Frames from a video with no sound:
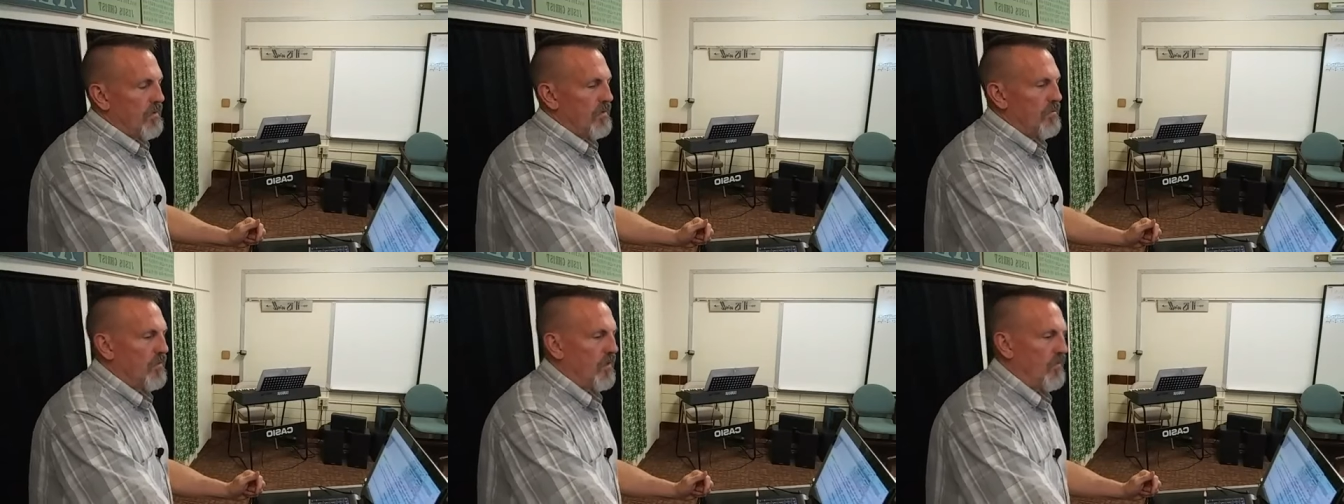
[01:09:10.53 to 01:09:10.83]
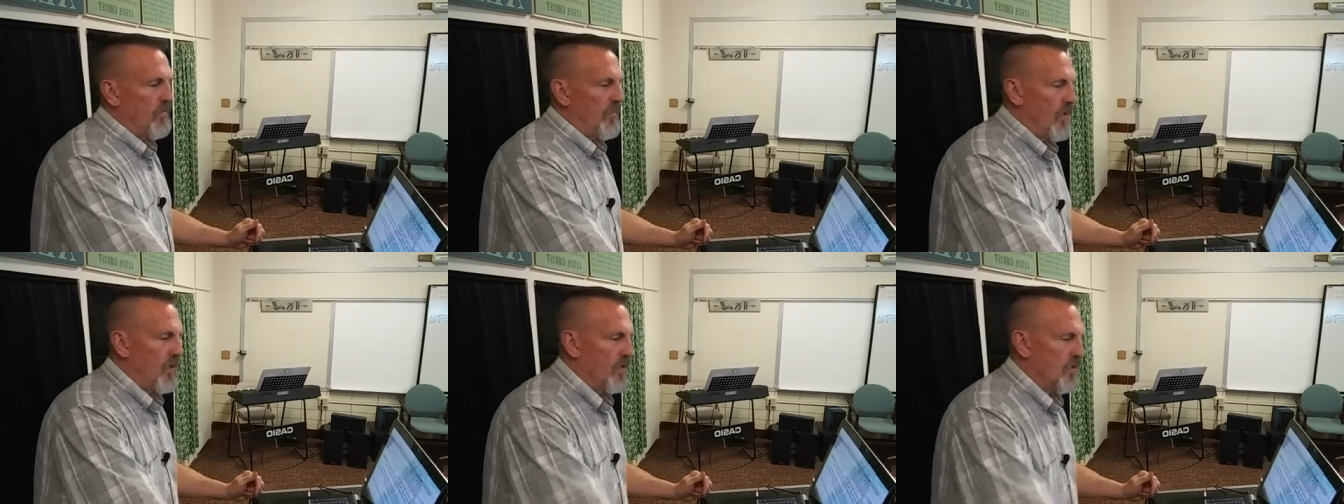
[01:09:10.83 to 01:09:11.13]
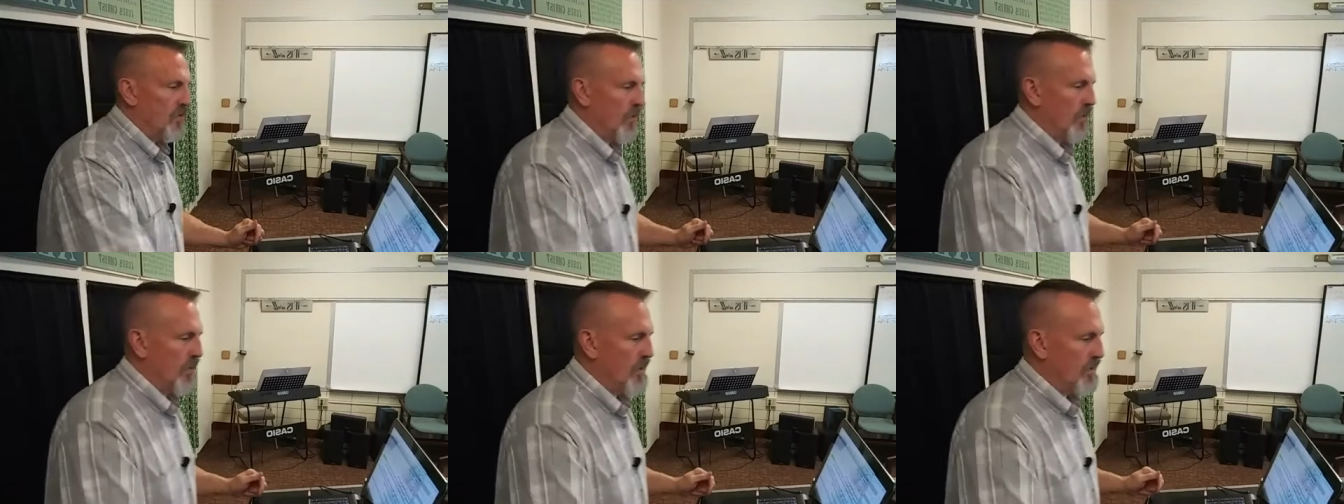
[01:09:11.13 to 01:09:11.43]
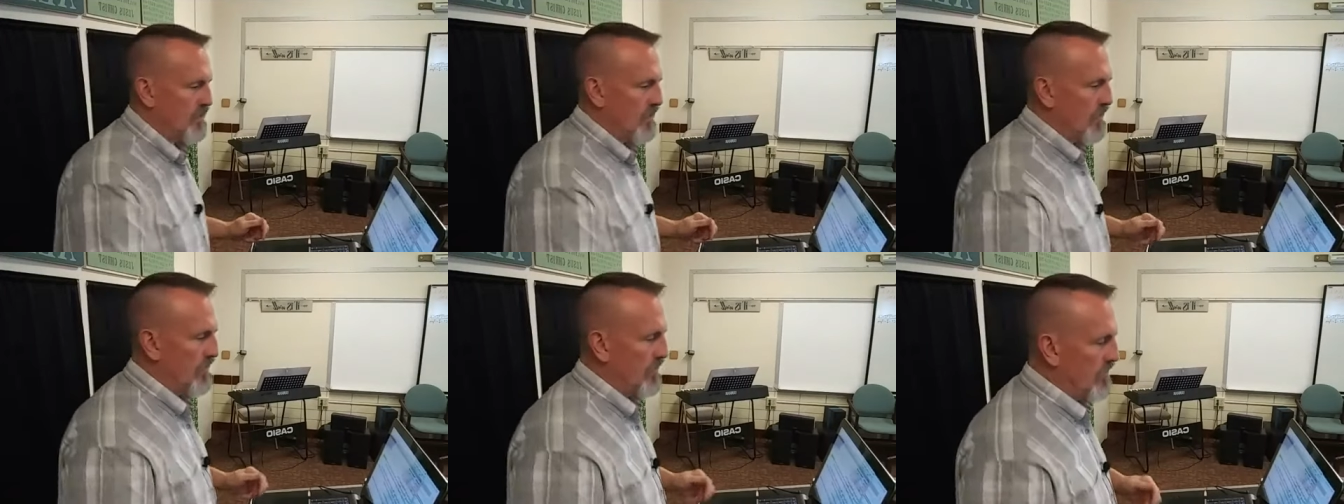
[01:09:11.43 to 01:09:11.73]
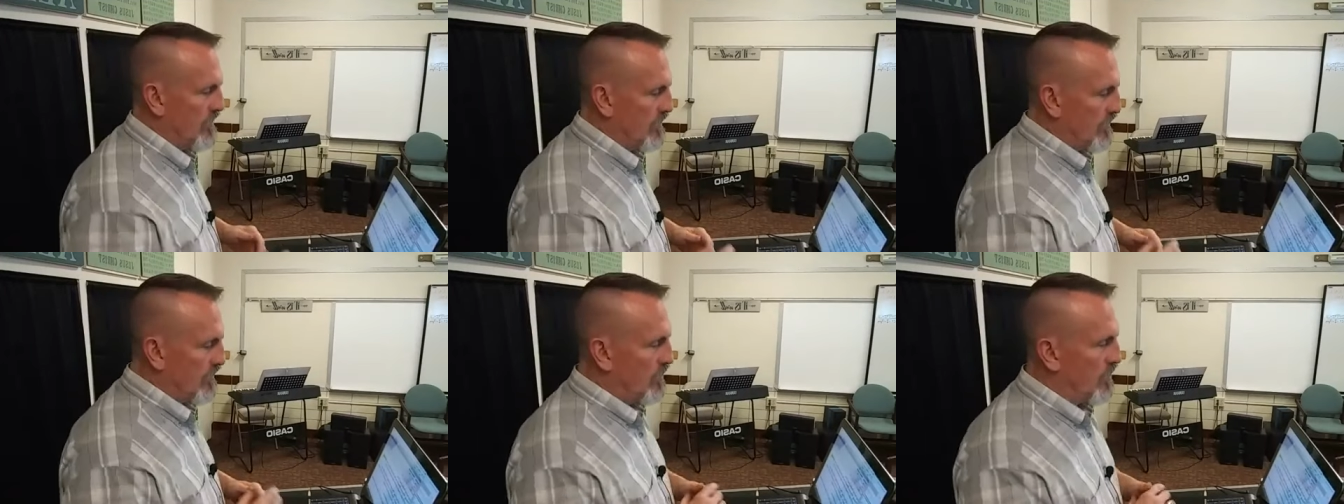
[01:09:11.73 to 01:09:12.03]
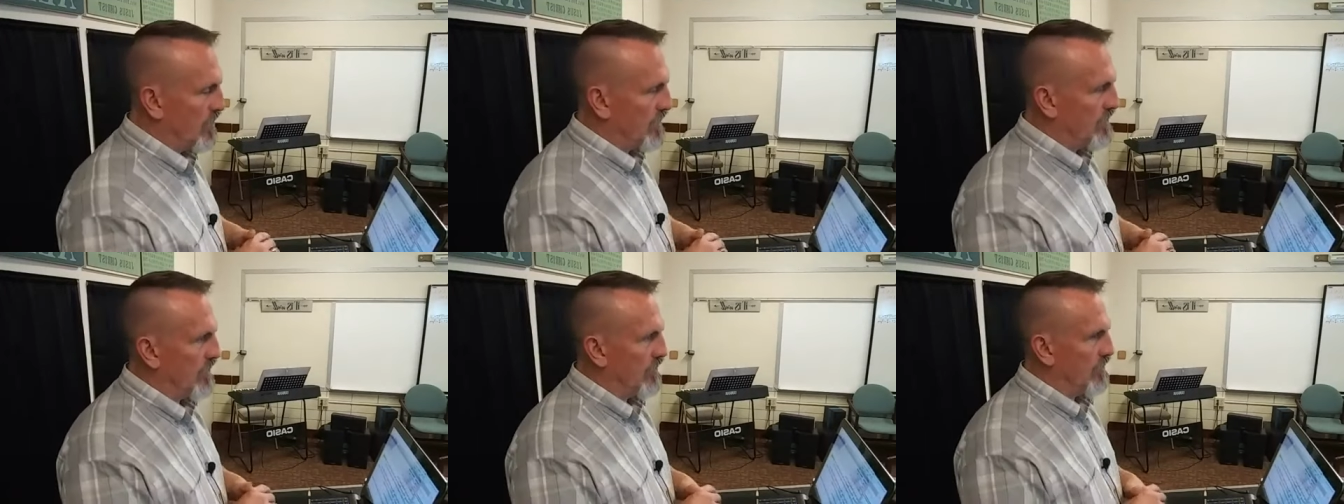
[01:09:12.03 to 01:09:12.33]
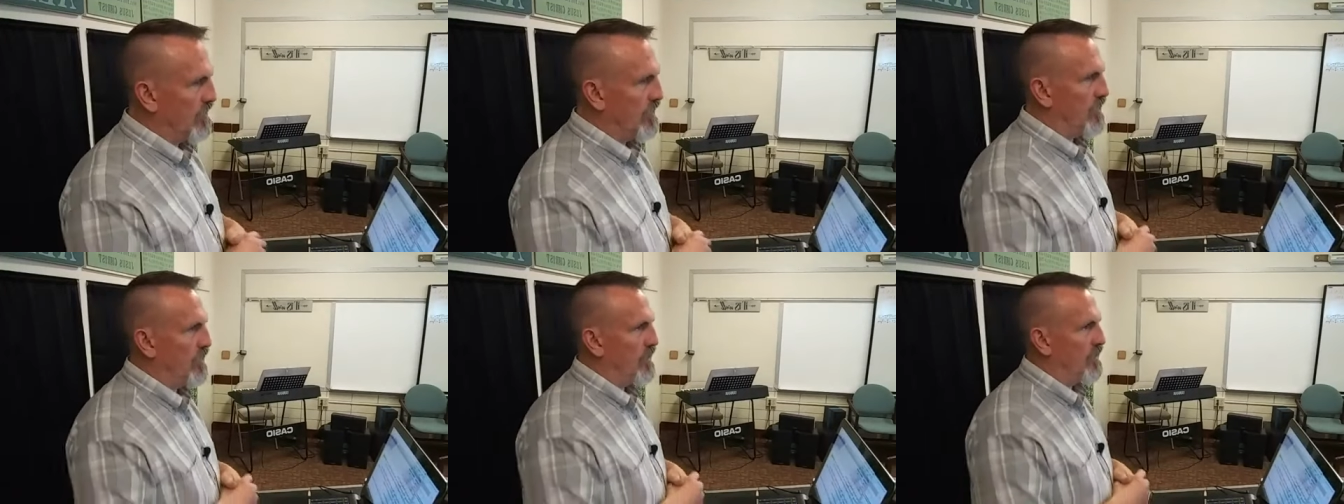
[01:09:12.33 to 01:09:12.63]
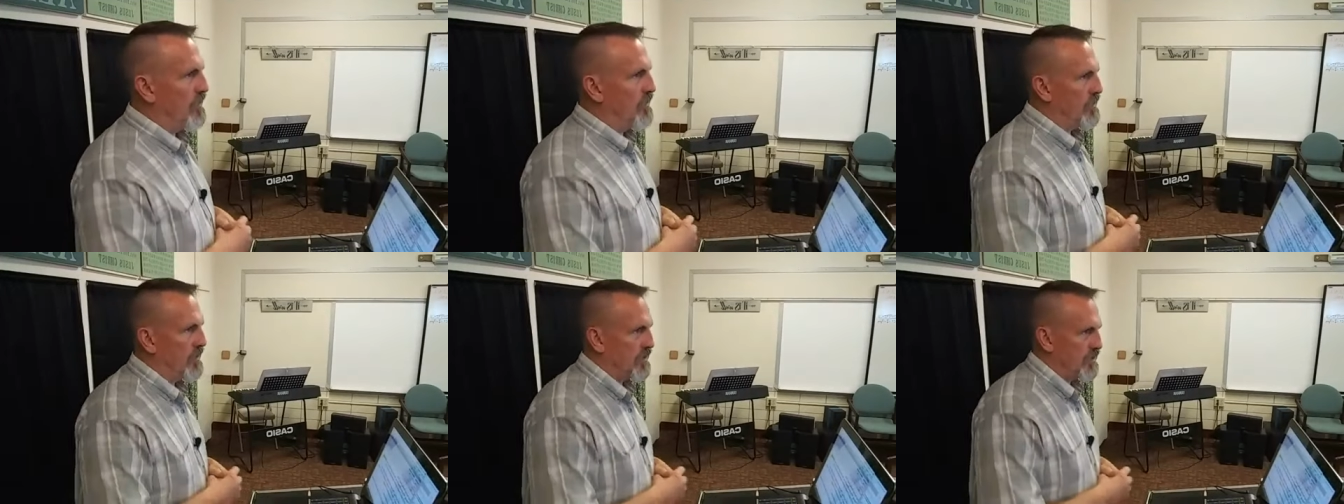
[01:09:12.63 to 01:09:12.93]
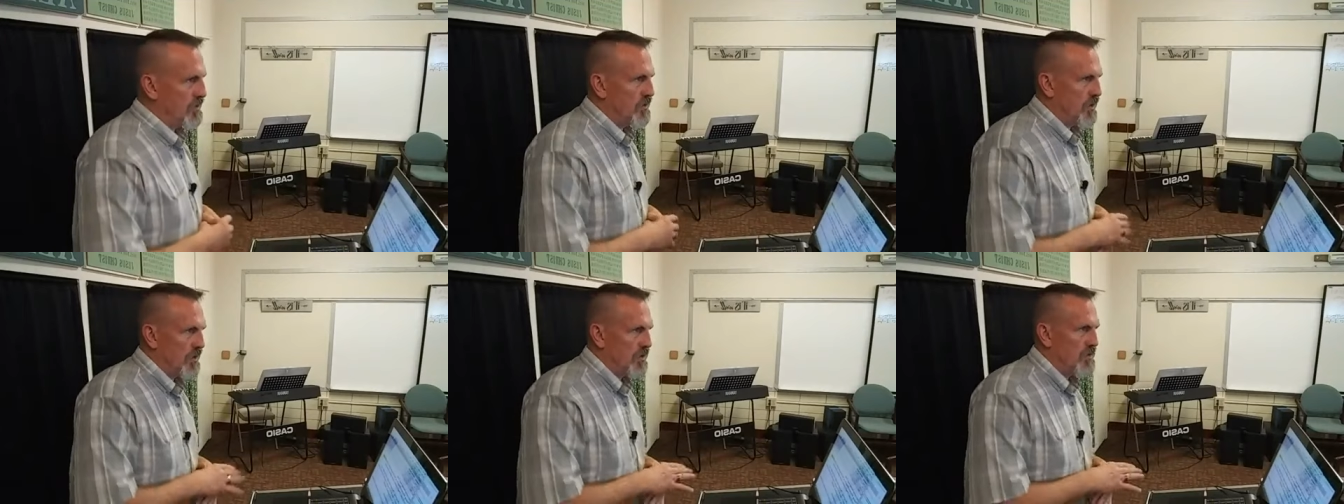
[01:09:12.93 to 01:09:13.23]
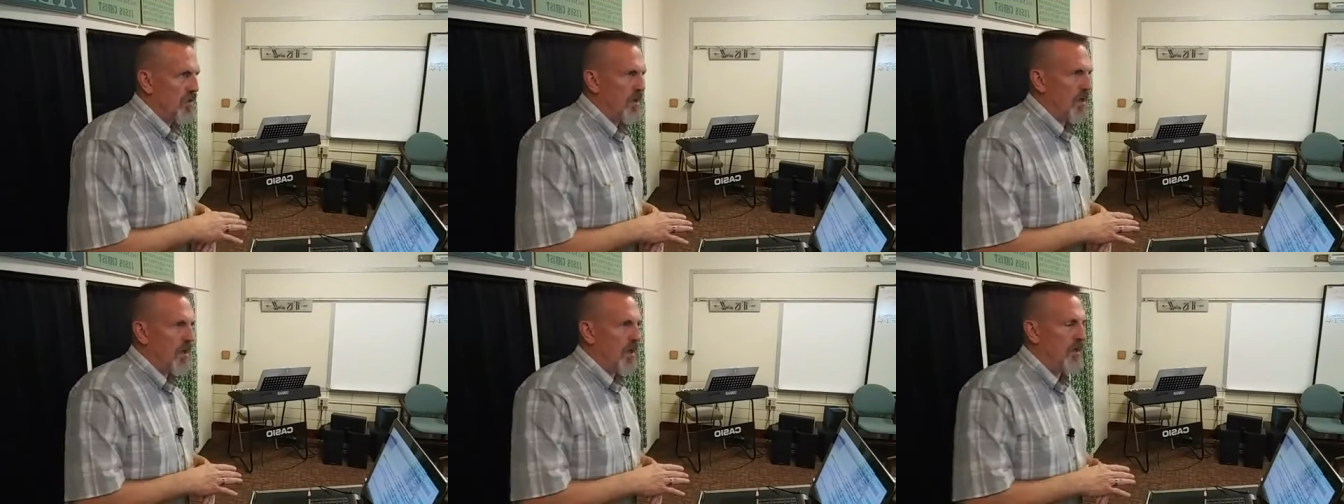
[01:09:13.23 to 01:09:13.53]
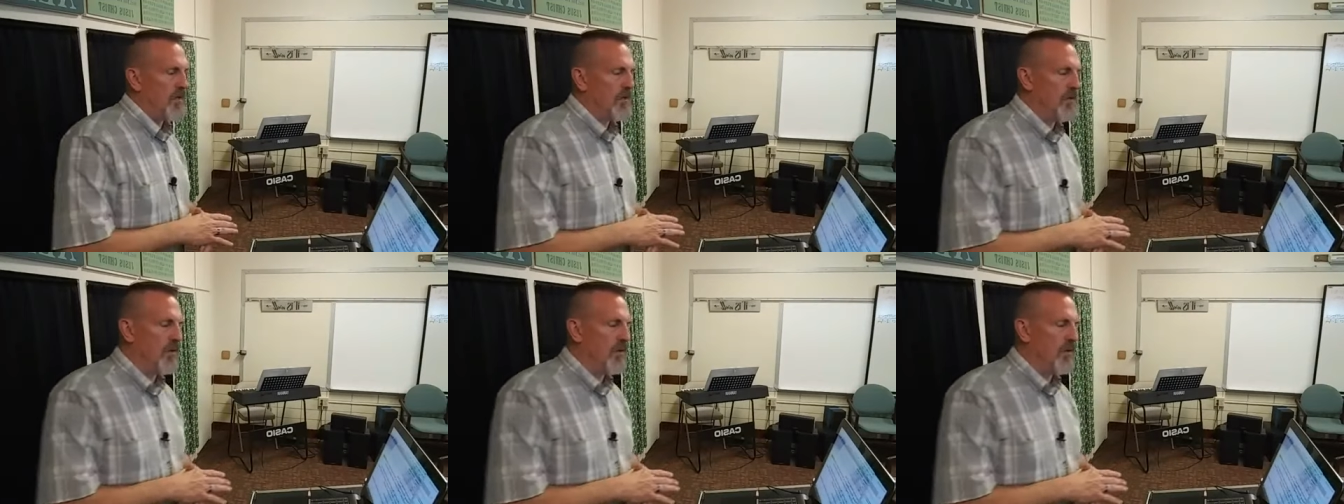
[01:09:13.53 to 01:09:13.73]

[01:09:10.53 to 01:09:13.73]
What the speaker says: But false religion, what they'll do is just that.